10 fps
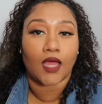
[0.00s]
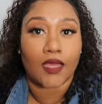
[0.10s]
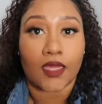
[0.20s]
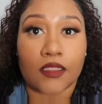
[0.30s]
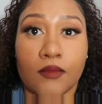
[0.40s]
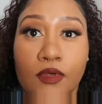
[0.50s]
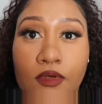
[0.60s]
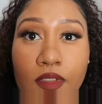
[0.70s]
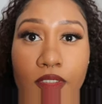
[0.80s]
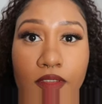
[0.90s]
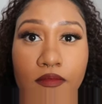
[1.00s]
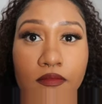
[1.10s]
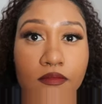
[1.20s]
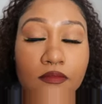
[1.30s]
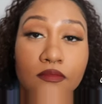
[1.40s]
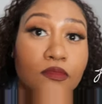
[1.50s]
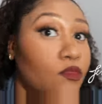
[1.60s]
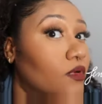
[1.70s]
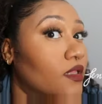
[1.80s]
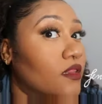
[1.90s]
I got them on
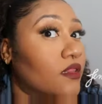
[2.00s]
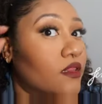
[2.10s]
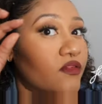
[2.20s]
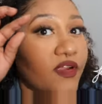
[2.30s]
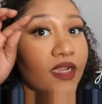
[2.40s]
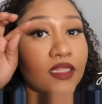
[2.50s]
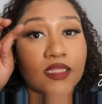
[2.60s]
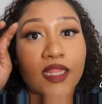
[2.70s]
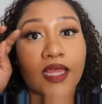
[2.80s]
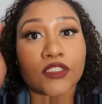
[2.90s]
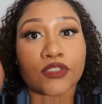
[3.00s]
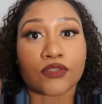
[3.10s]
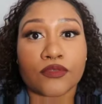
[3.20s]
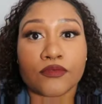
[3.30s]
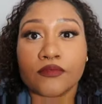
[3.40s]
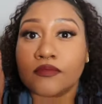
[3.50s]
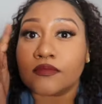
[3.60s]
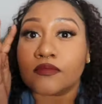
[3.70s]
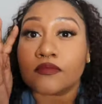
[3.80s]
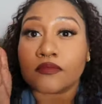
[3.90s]
with regular lash glue.
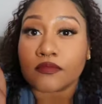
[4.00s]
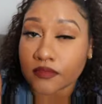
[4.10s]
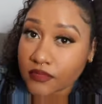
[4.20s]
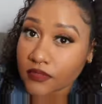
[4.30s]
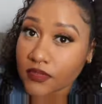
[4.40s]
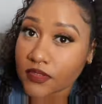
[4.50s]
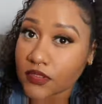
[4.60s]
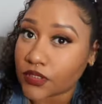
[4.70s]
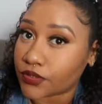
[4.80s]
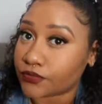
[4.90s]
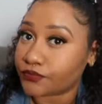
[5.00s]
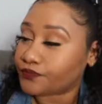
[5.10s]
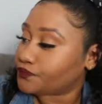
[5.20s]
It's cute.